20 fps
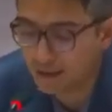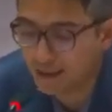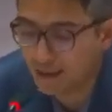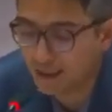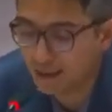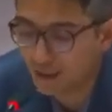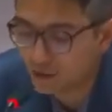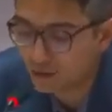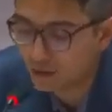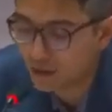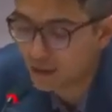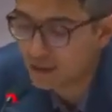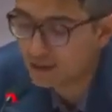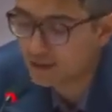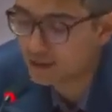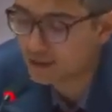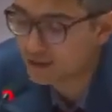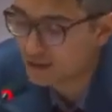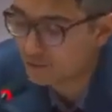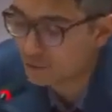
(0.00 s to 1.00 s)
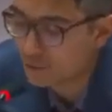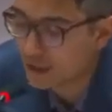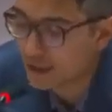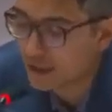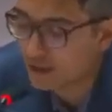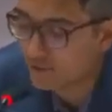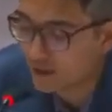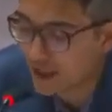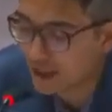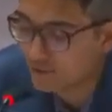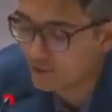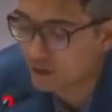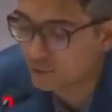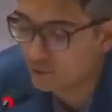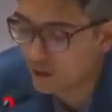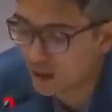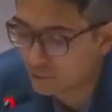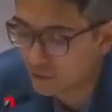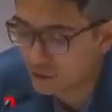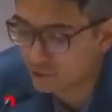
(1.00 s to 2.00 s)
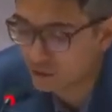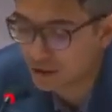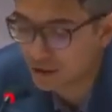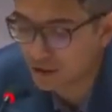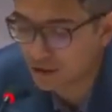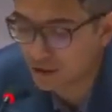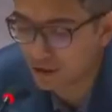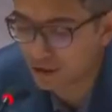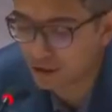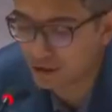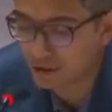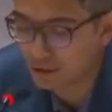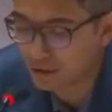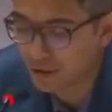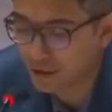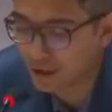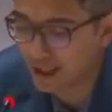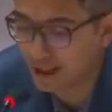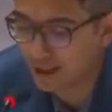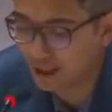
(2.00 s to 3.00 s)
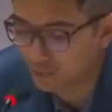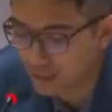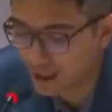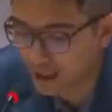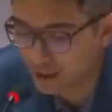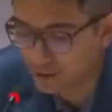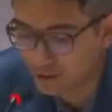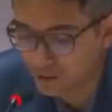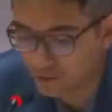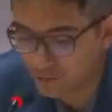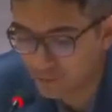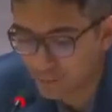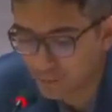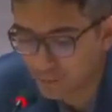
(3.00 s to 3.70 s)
increase its supply of heavy weaponry, including air power.